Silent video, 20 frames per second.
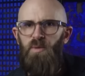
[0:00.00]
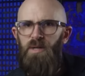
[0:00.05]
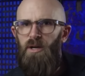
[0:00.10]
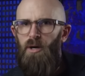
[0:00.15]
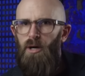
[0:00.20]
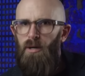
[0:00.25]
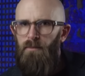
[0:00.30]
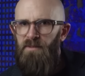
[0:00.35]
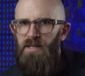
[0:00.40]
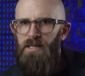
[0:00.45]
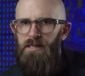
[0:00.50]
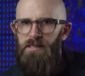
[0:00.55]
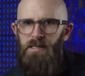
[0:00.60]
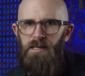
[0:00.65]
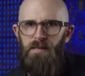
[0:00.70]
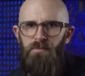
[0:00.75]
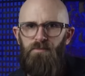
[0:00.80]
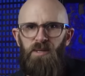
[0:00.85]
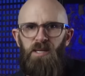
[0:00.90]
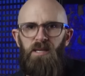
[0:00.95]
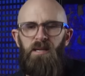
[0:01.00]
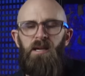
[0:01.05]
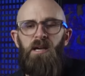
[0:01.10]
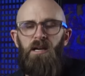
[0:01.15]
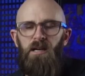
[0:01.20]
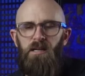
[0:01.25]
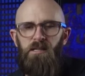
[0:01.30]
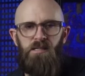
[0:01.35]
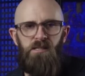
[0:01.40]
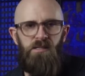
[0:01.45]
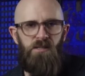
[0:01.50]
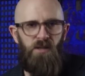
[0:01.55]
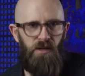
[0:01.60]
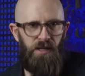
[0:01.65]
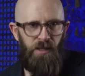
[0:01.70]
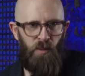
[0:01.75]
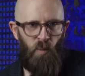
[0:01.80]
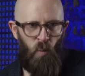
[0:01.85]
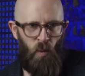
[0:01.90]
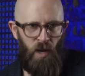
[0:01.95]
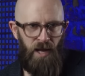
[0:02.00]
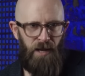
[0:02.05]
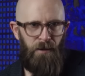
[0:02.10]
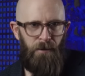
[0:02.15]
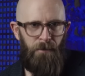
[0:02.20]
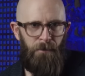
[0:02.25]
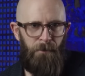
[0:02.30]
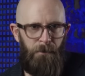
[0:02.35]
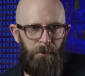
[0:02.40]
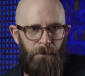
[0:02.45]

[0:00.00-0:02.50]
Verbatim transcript: would obviously be a solid win.